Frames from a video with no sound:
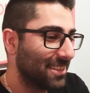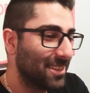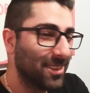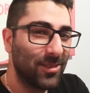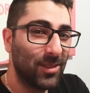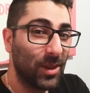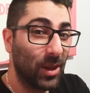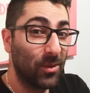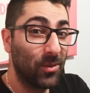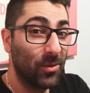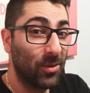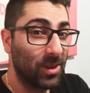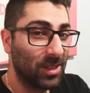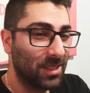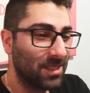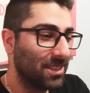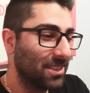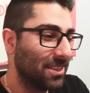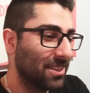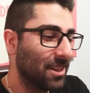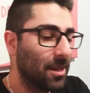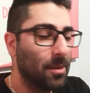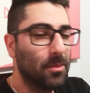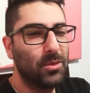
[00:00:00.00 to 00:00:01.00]
If If you haven't watched
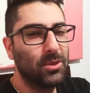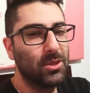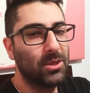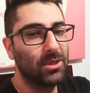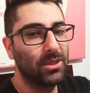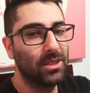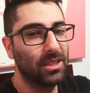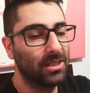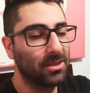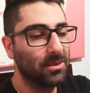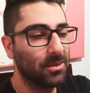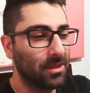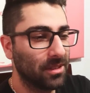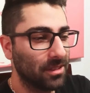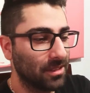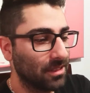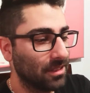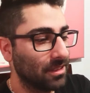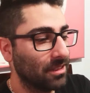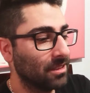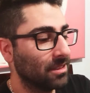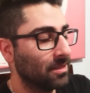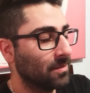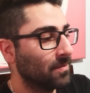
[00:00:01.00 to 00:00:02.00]
it, I'm sure you guys watched
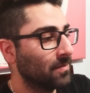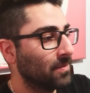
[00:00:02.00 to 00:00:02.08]
it.